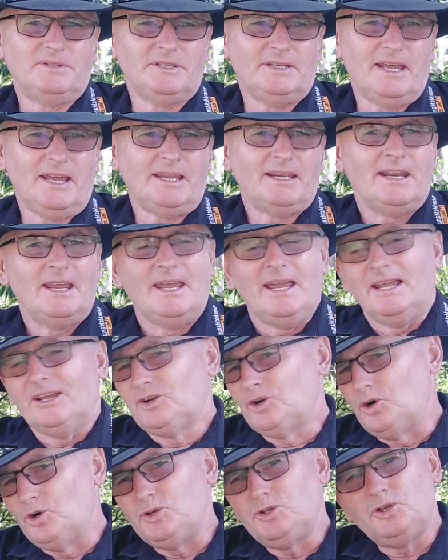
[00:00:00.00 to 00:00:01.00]
to date?
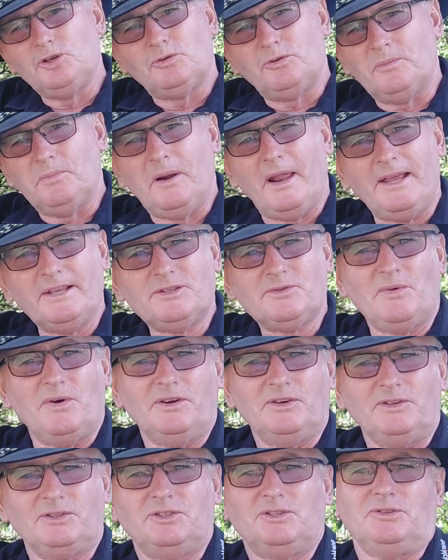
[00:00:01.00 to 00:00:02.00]
Could you replace
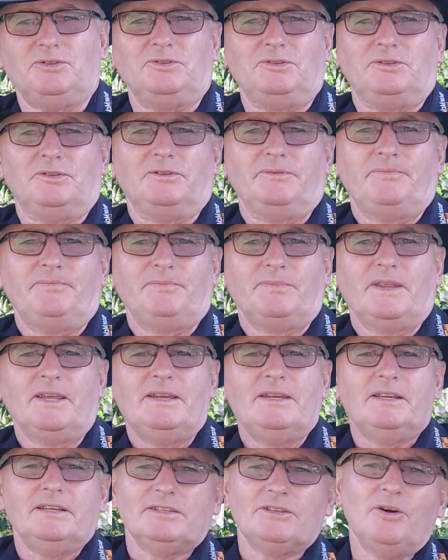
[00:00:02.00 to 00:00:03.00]
one or two?
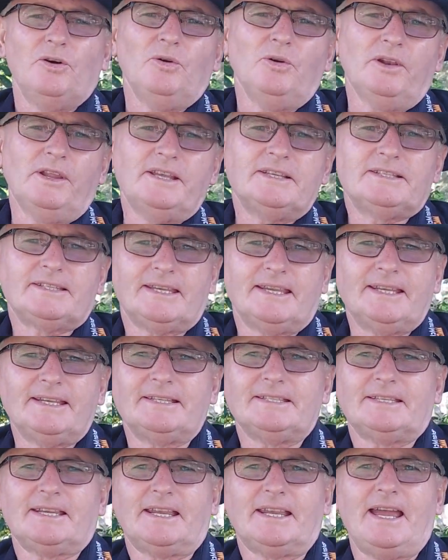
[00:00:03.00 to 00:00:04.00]
So all these
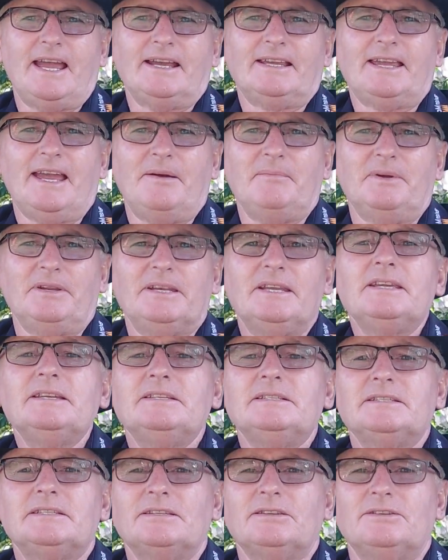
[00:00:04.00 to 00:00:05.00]
things are coming
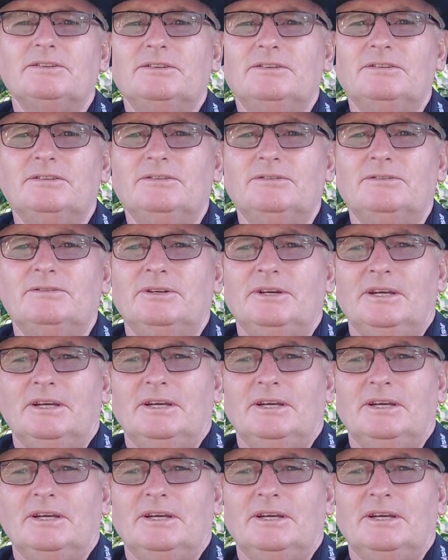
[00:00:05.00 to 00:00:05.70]
into